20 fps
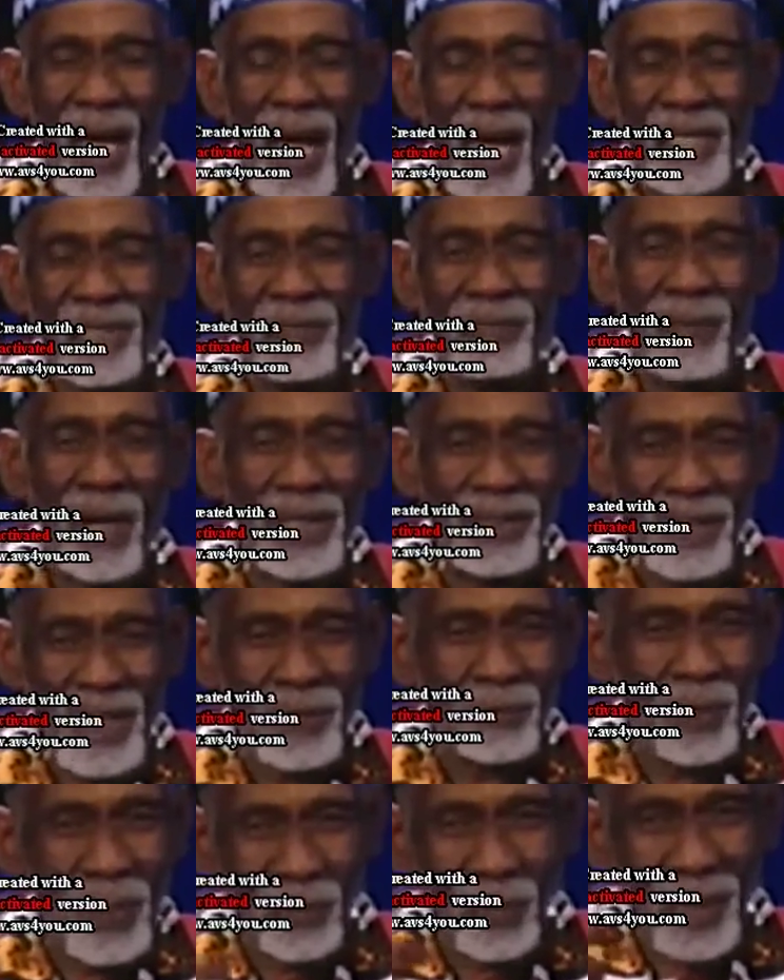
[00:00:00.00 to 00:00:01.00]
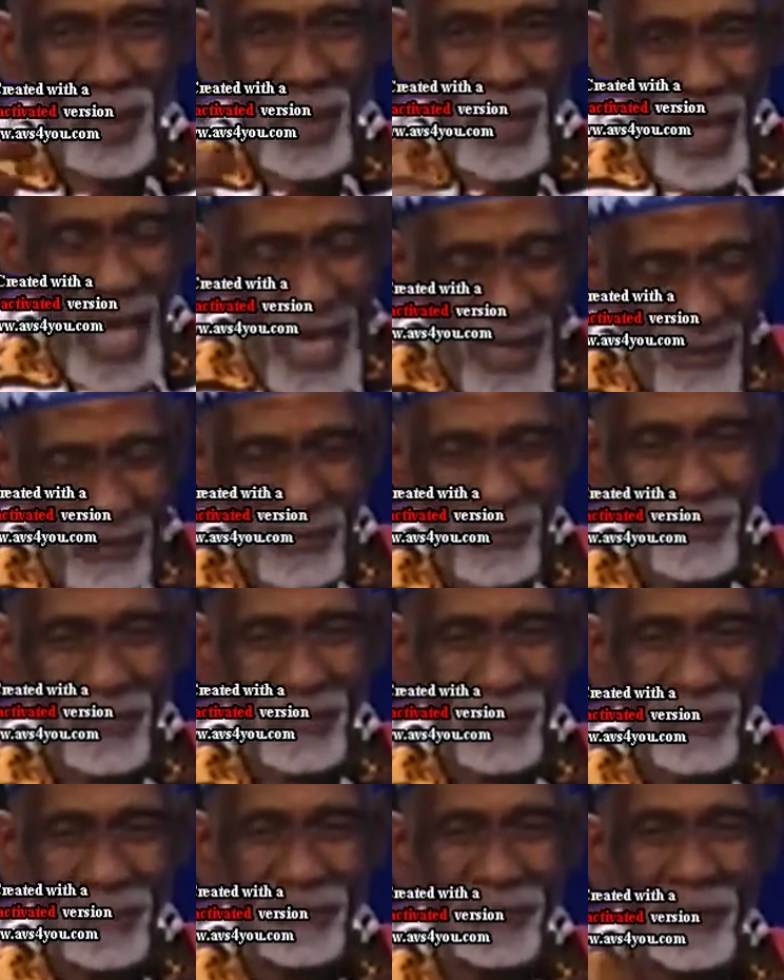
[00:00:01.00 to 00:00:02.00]
as much as we would like
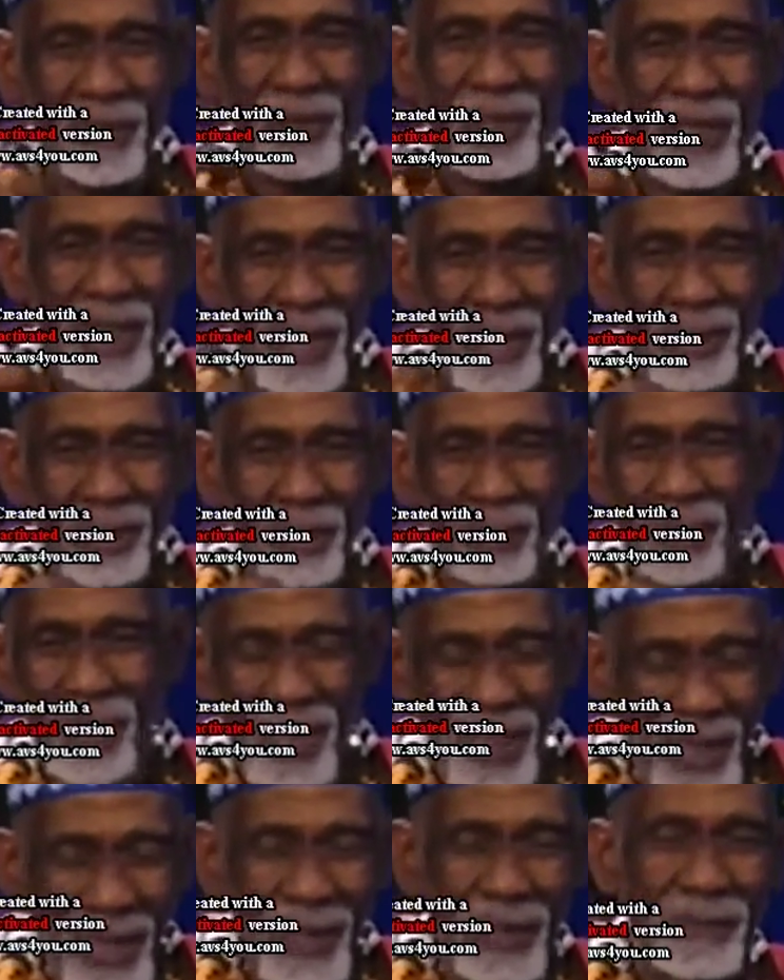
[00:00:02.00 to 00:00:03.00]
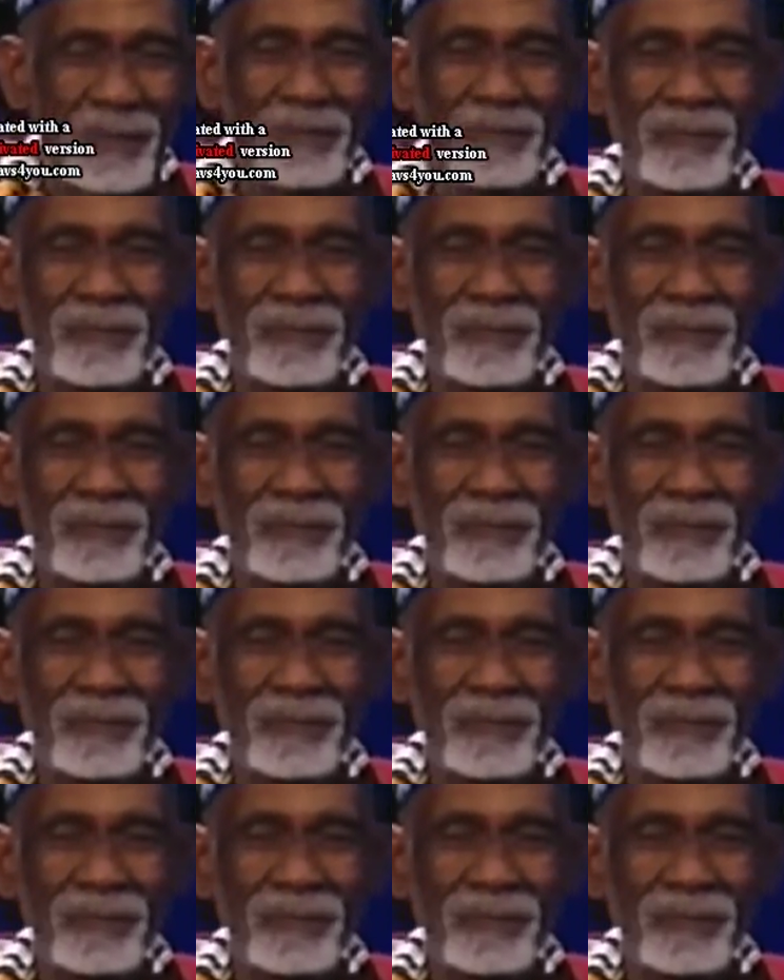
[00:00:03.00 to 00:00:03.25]
for it to be,